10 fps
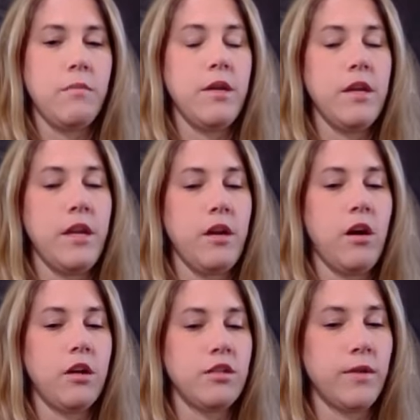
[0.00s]
beginning
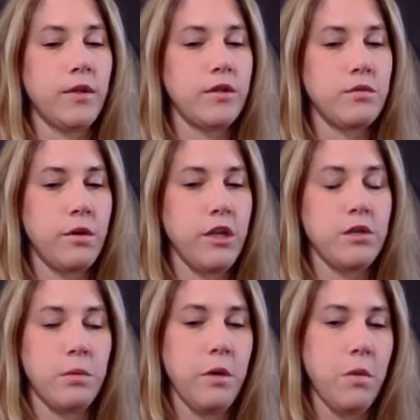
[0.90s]
August 1st,
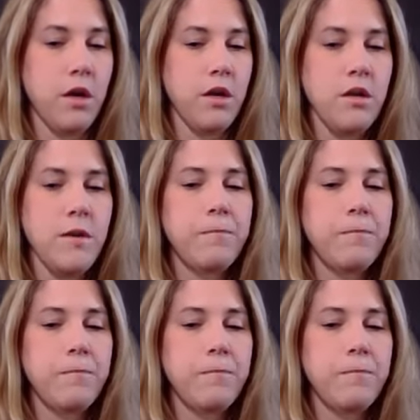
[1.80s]
2021